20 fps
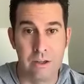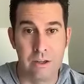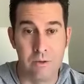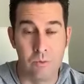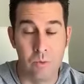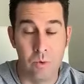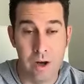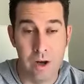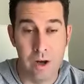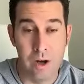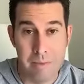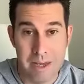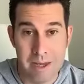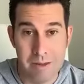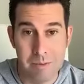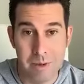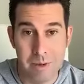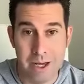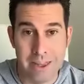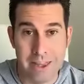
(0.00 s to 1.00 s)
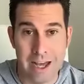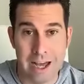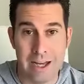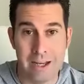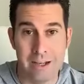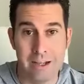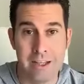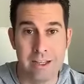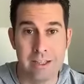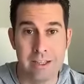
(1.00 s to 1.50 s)
And what I mean by
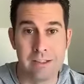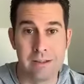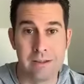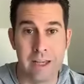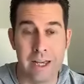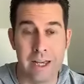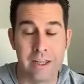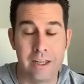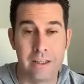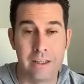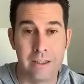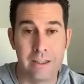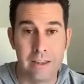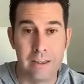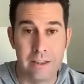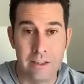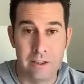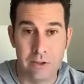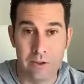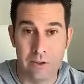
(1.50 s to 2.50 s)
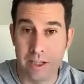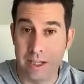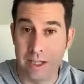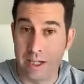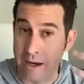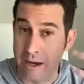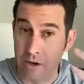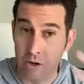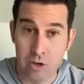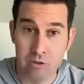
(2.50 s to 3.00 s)
that is like literally,
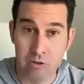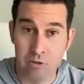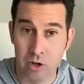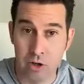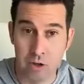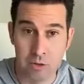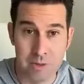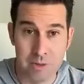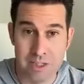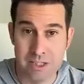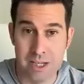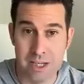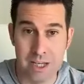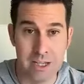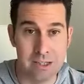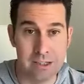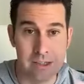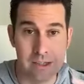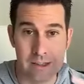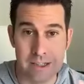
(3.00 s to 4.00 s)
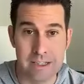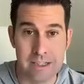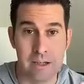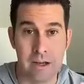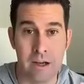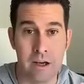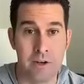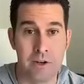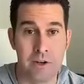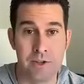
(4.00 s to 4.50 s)
and I know you've heard me say this at
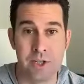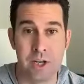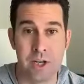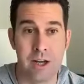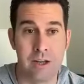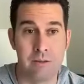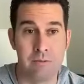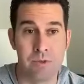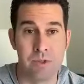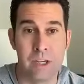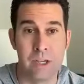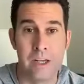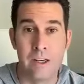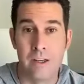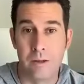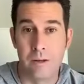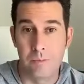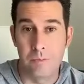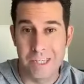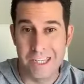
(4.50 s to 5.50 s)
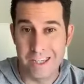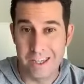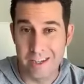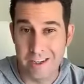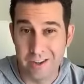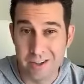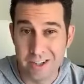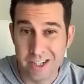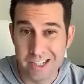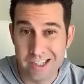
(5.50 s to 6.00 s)
least a hundred times, be
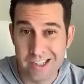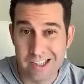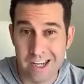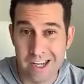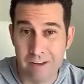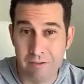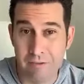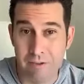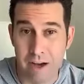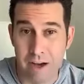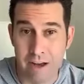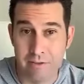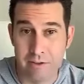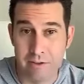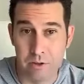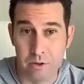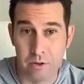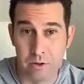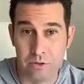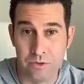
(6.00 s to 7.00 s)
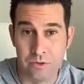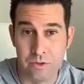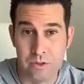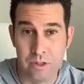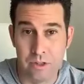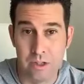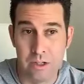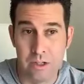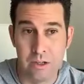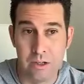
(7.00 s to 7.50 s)
curious like a five-year-old.
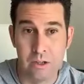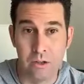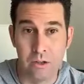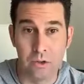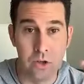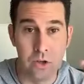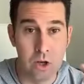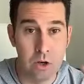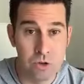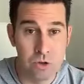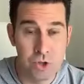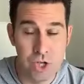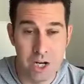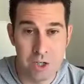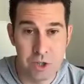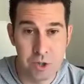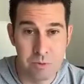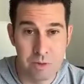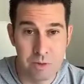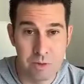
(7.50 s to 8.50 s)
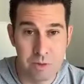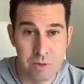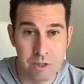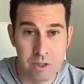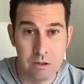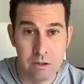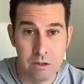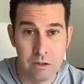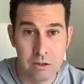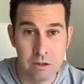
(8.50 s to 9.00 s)
No
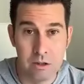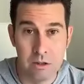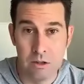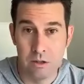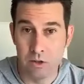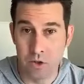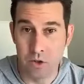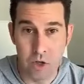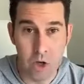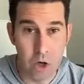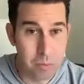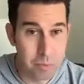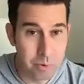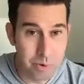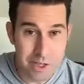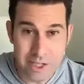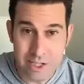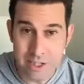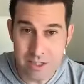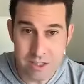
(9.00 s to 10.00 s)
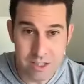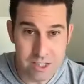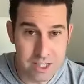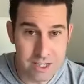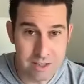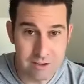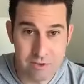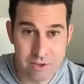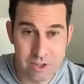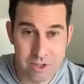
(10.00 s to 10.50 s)
judgment, no
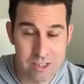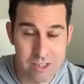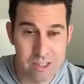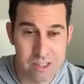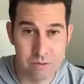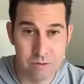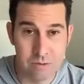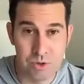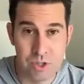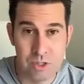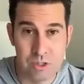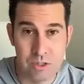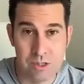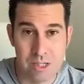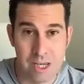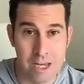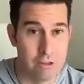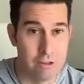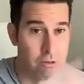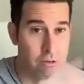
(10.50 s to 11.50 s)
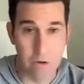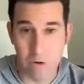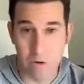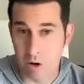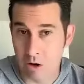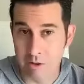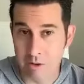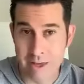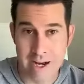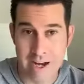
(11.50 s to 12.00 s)
preconceived assumptions, like throw
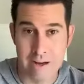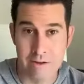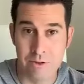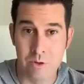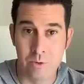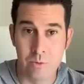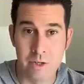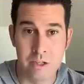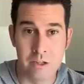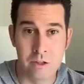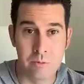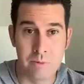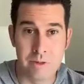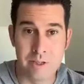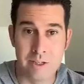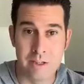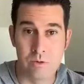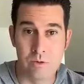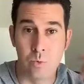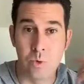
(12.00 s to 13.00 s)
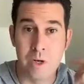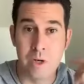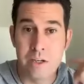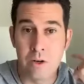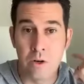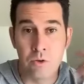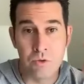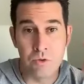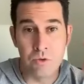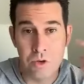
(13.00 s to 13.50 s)
all that out the window because
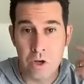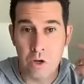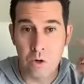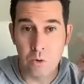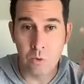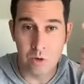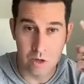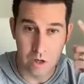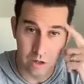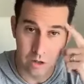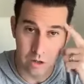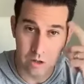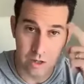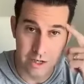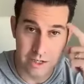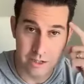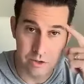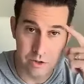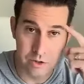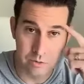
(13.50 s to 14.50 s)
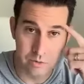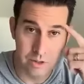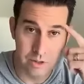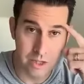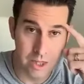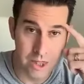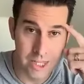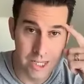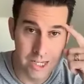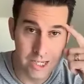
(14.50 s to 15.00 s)
we don't know what our clients are
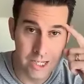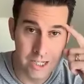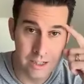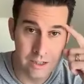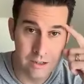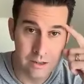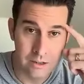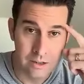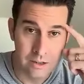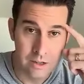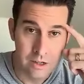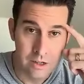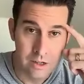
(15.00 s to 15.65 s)
really thinking